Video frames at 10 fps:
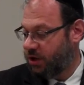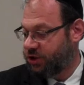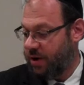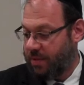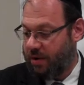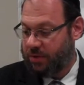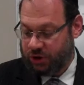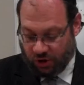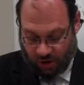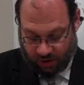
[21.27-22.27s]
Shemen
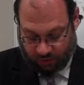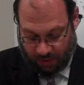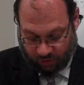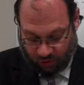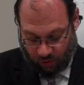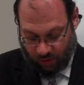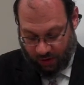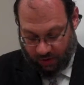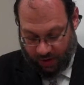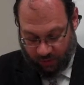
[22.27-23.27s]
HaMishcha, the special
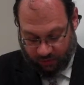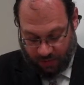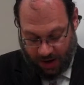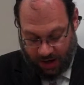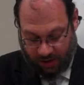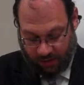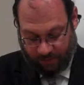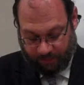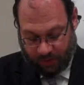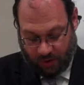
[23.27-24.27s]
oil that was made
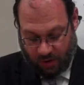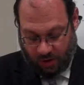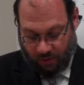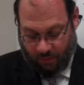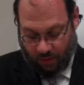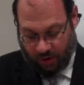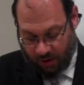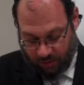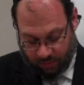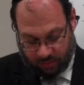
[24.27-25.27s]

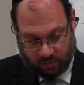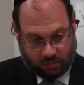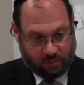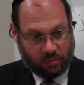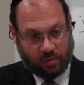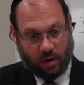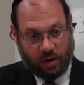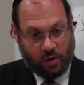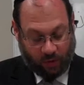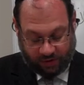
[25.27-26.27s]
for
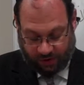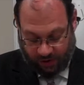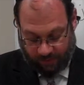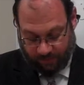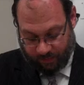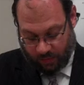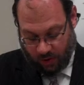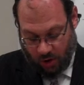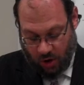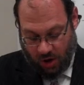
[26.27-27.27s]
anointing. It
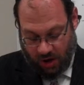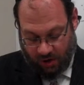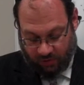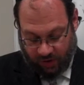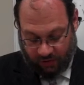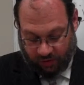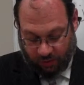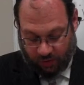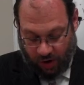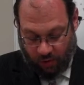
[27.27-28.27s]
says in
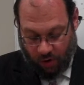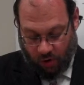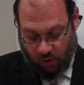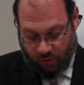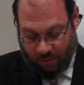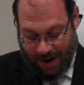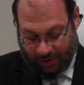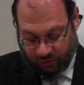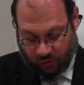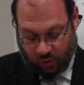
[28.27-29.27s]
the Torah, Uv
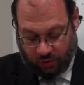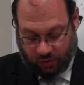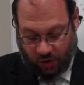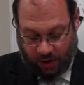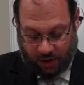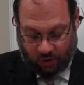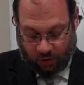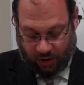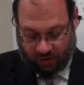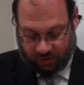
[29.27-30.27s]
maskuntai
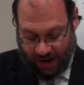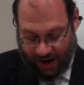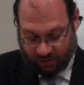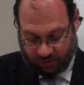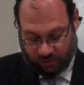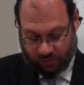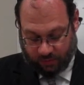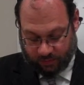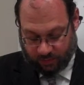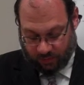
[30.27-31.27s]
loy sasu.
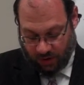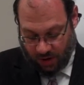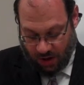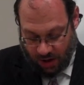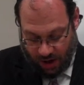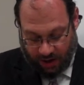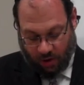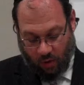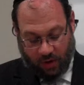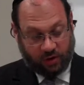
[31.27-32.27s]
And
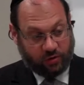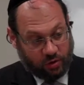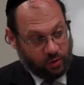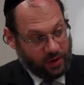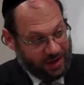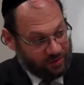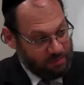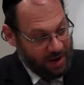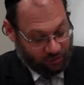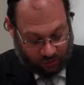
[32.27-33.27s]
according to its
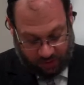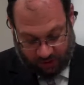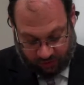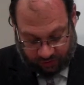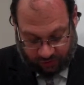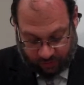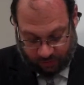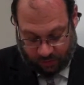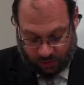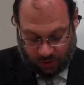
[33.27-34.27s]
measurements,
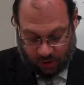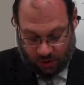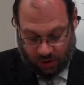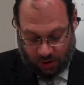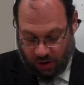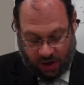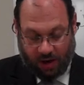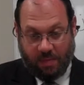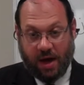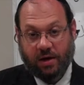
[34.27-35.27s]
you
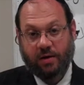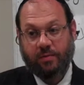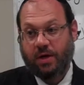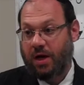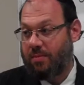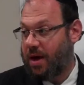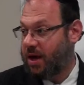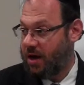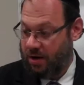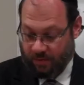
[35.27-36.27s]
can't make
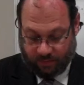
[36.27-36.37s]
any.